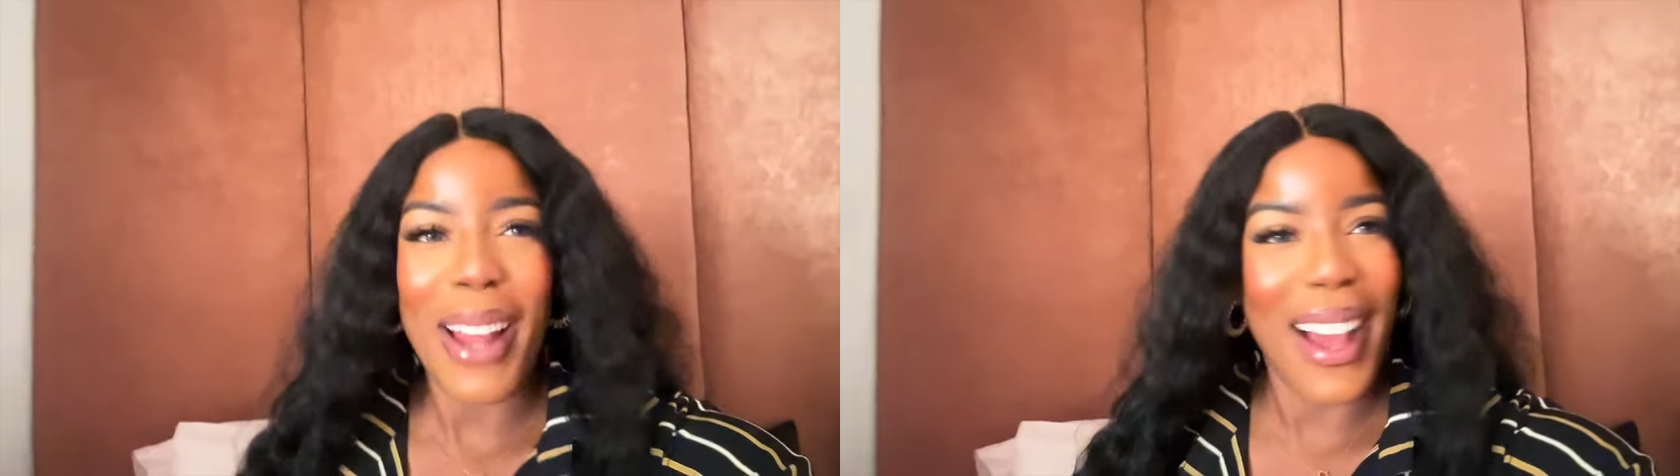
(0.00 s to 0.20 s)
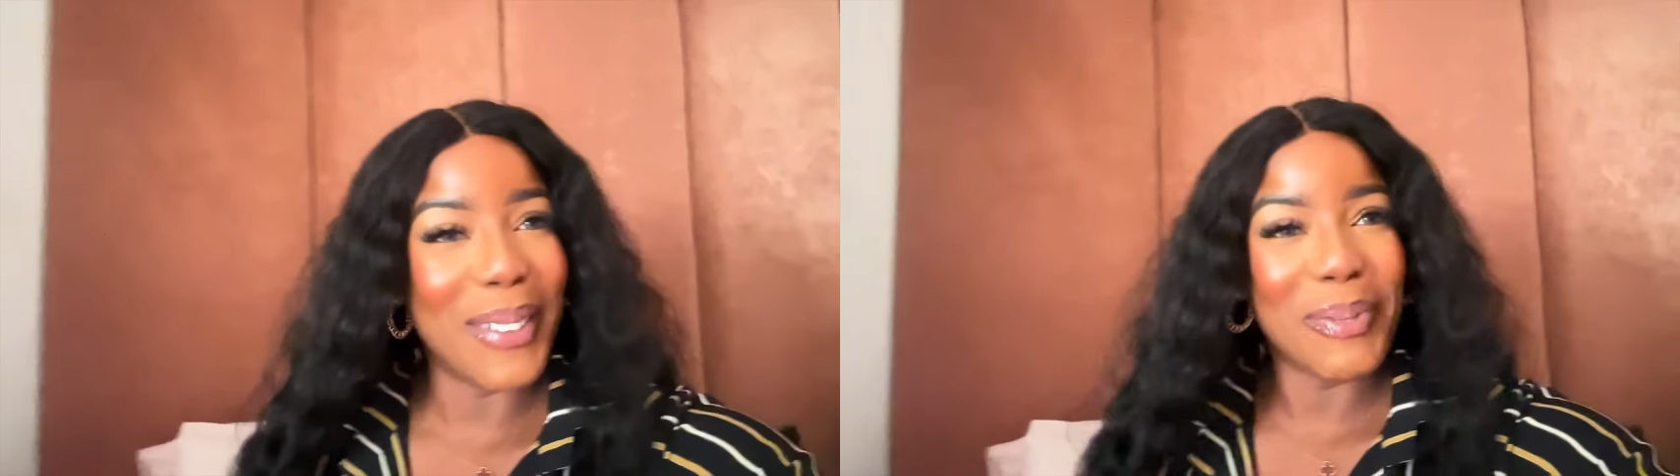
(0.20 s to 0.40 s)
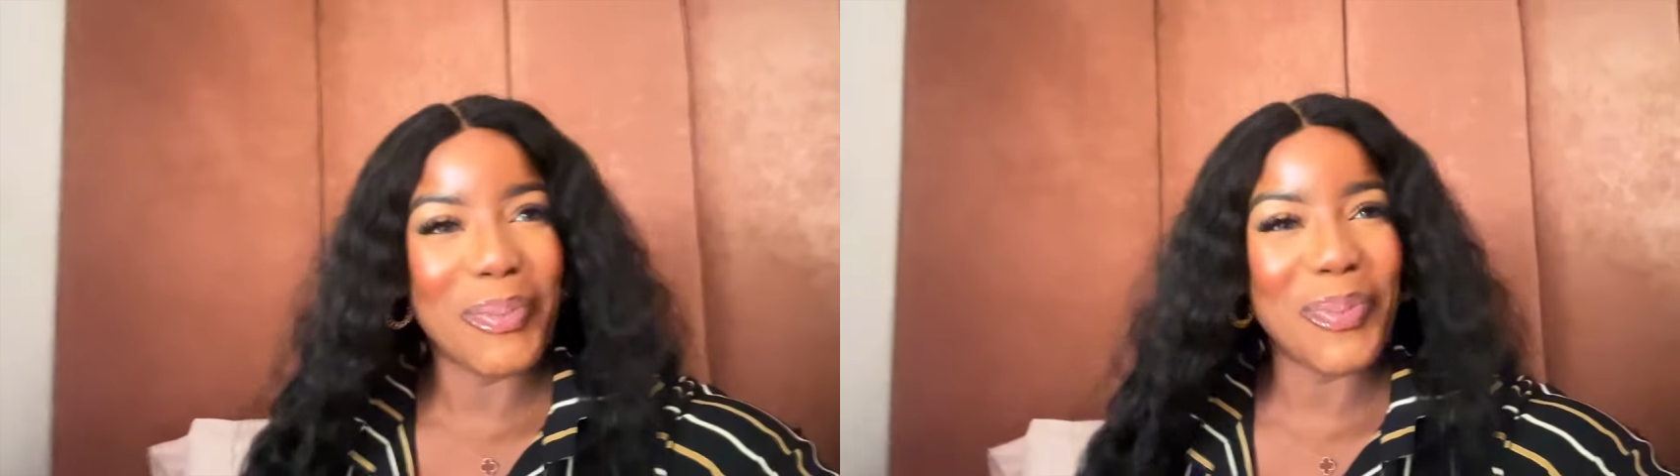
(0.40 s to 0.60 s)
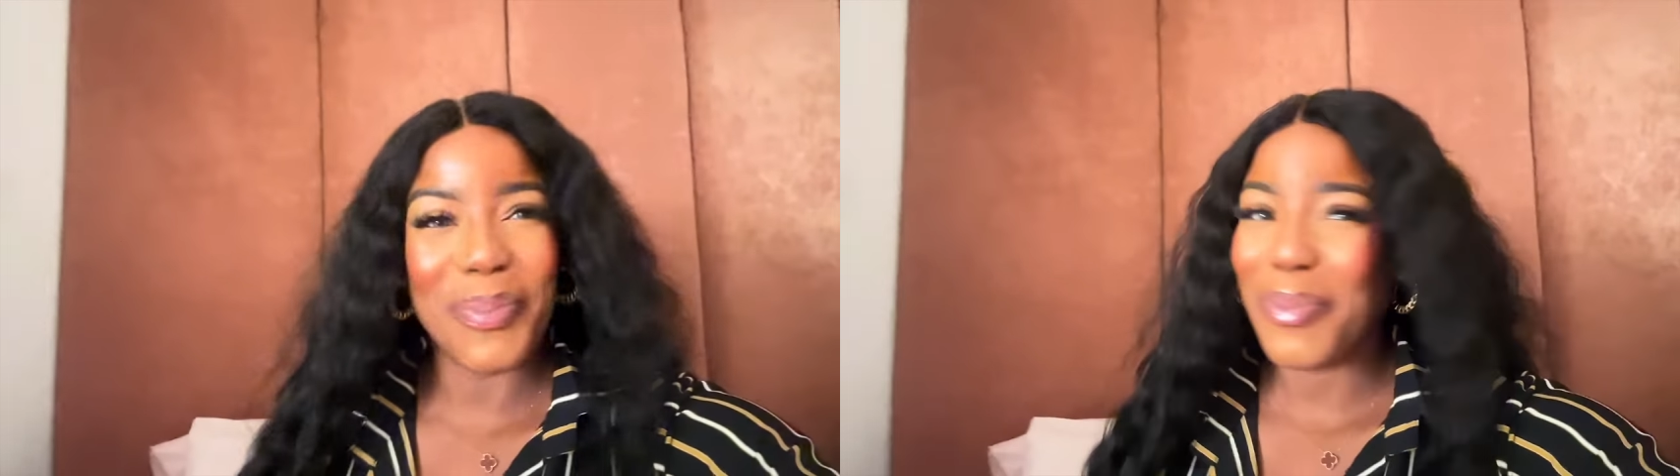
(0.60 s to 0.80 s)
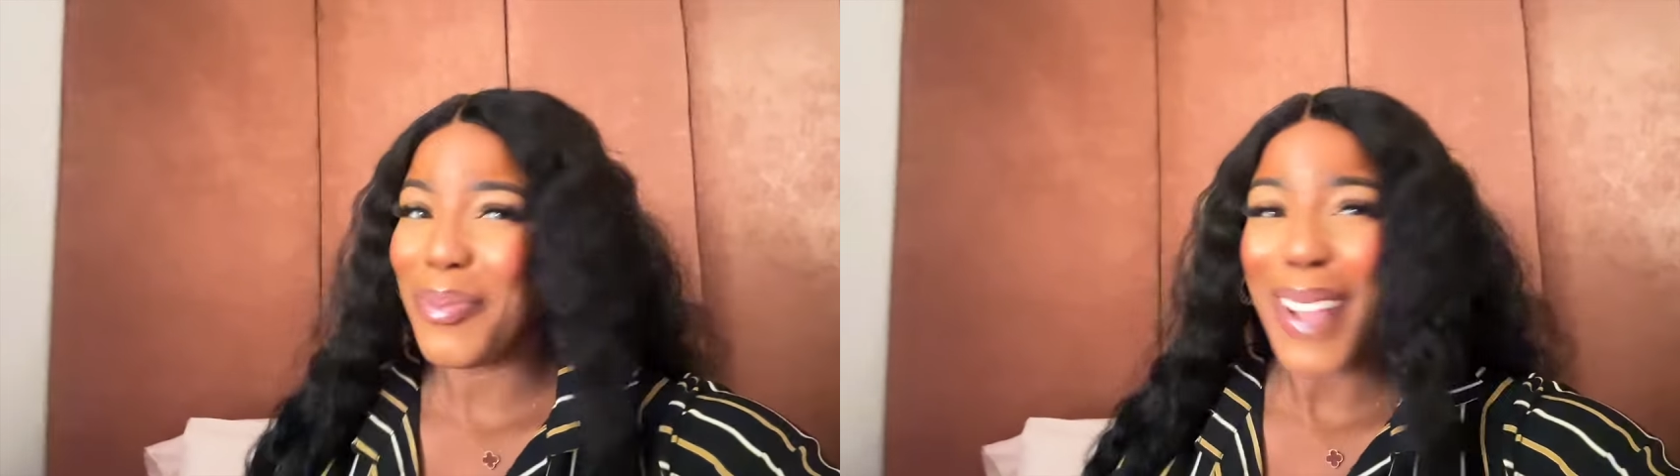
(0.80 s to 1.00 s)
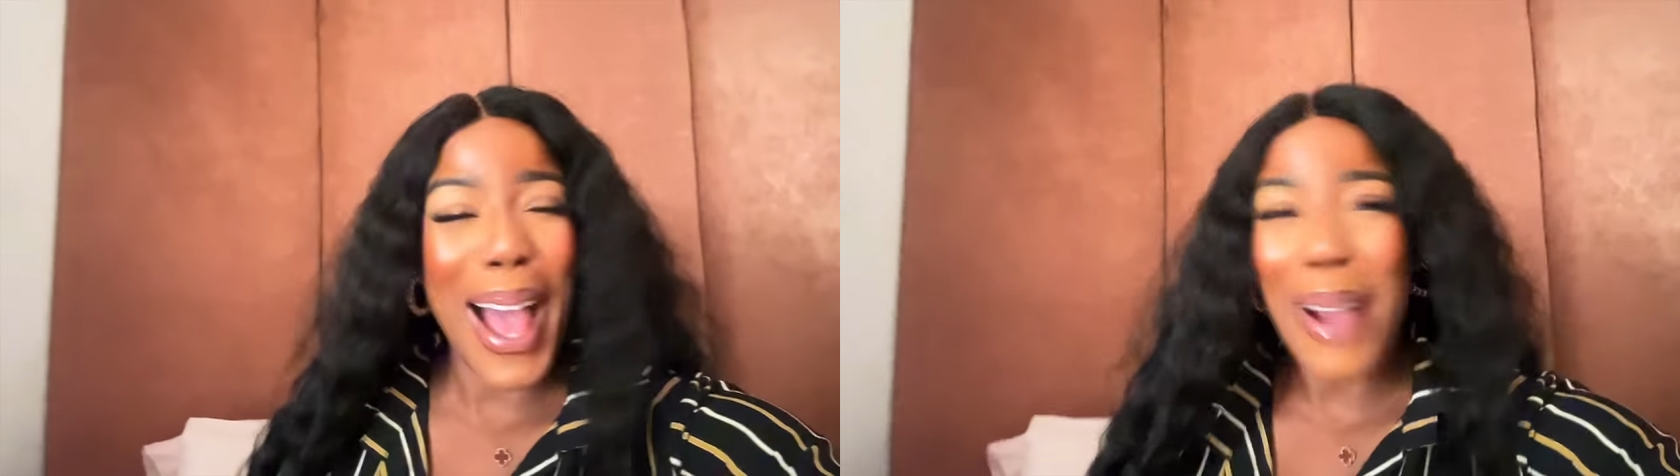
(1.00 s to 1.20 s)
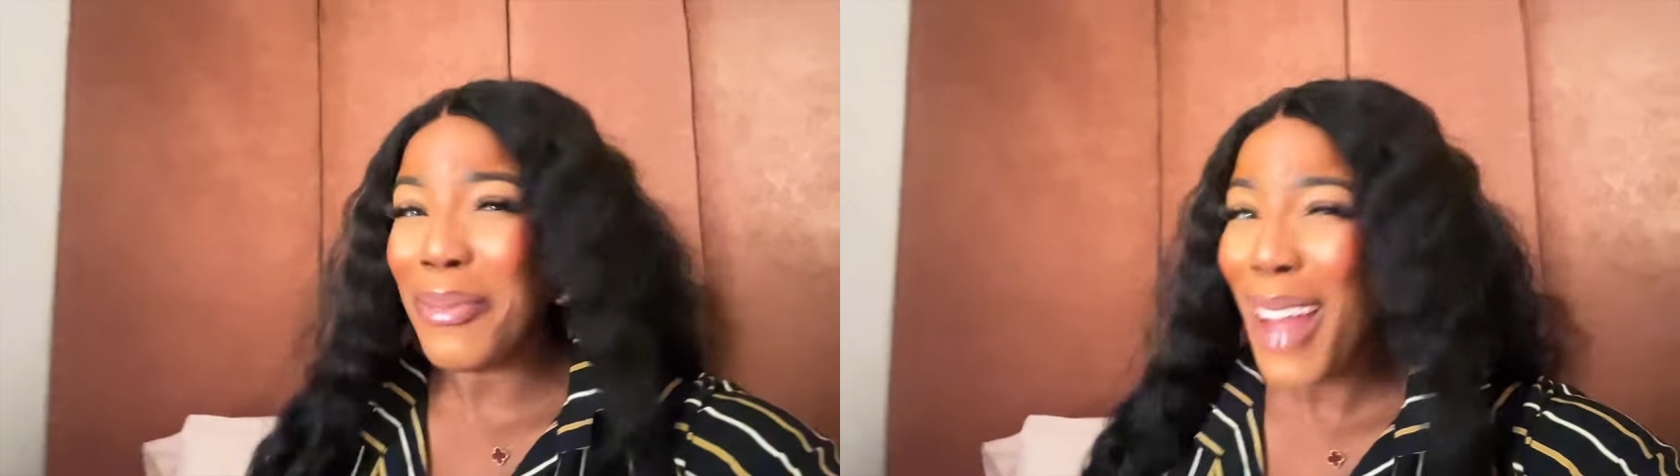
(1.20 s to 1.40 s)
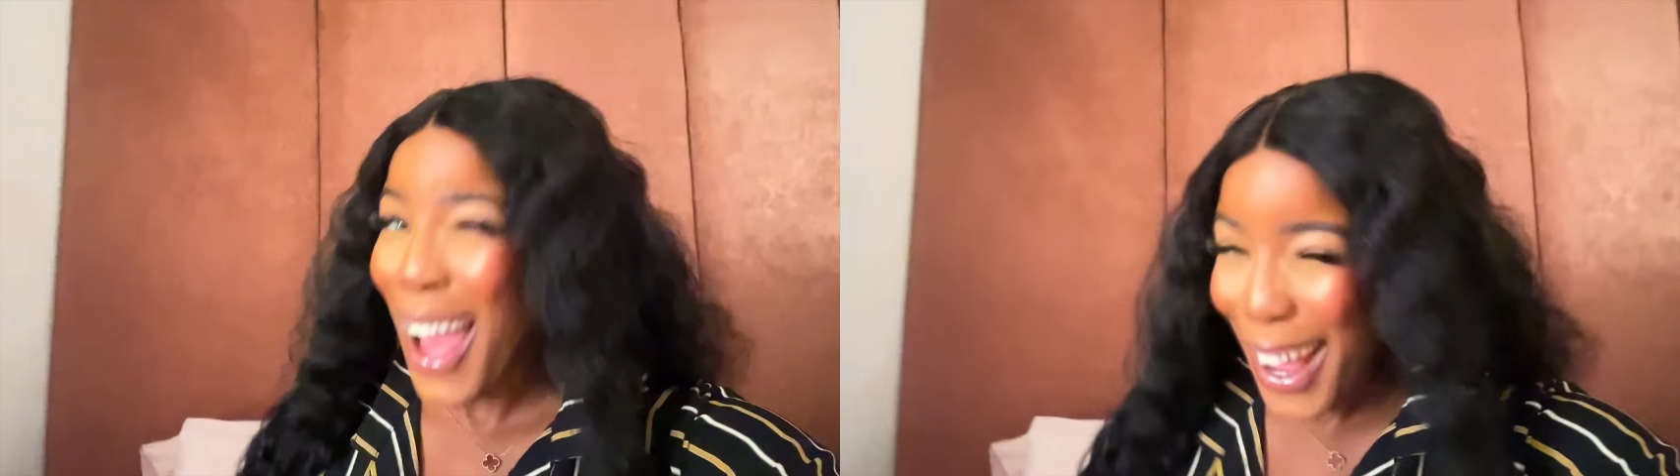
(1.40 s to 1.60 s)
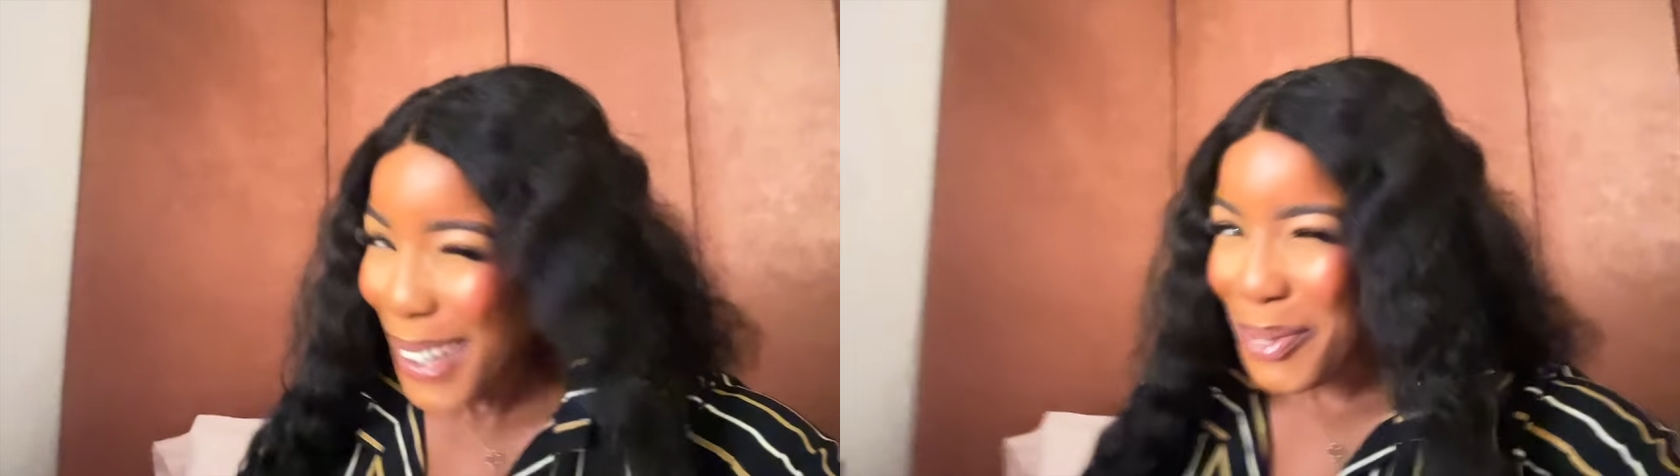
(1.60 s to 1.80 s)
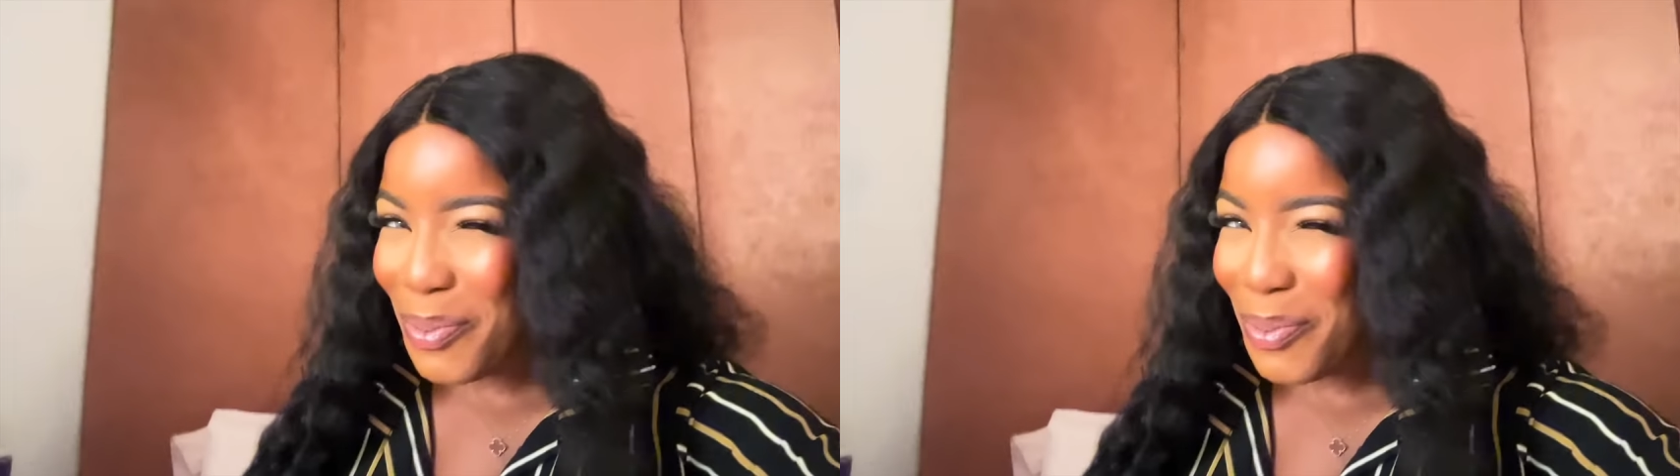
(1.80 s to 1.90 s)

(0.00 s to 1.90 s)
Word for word: not. I'm not.